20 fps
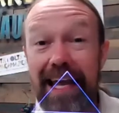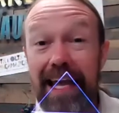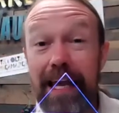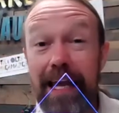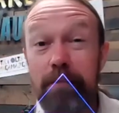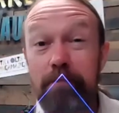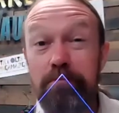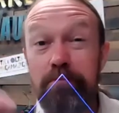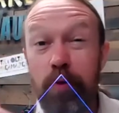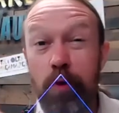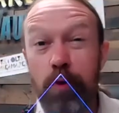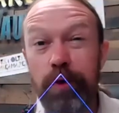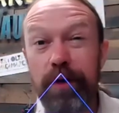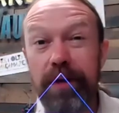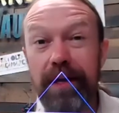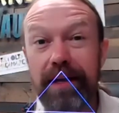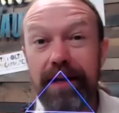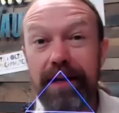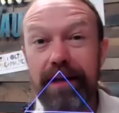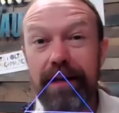
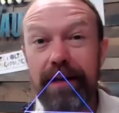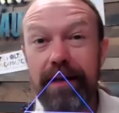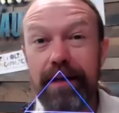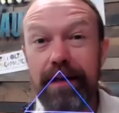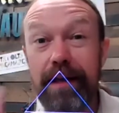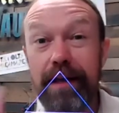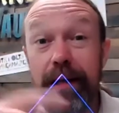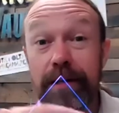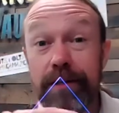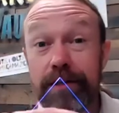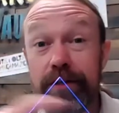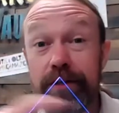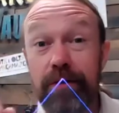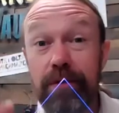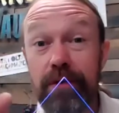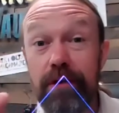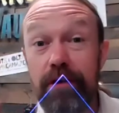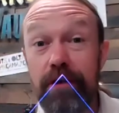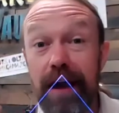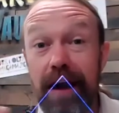imported it into
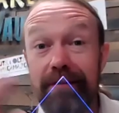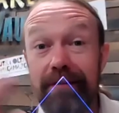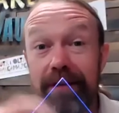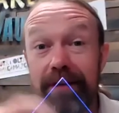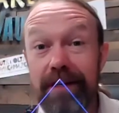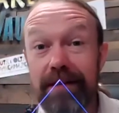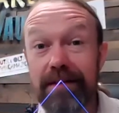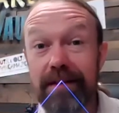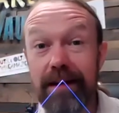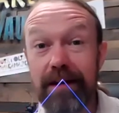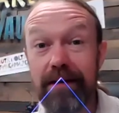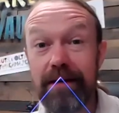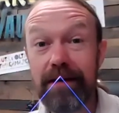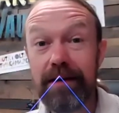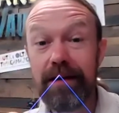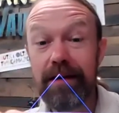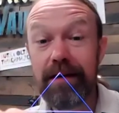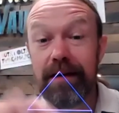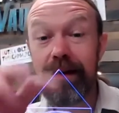Graphic Designer,